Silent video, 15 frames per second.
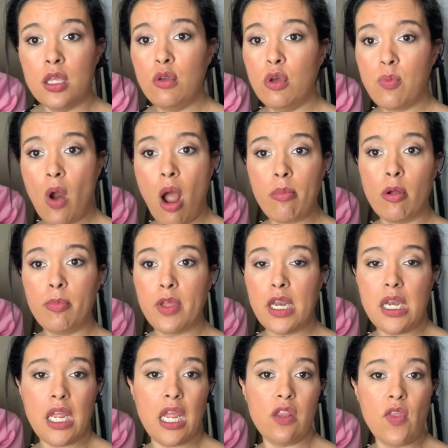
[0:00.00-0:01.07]
You would probably
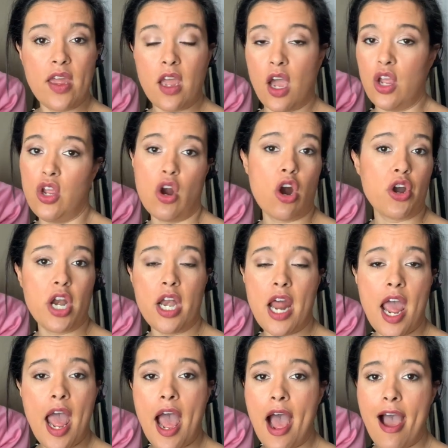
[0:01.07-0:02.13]
need like a yard and
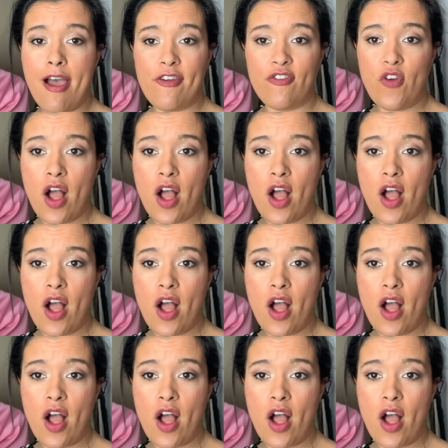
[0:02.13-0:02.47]
a half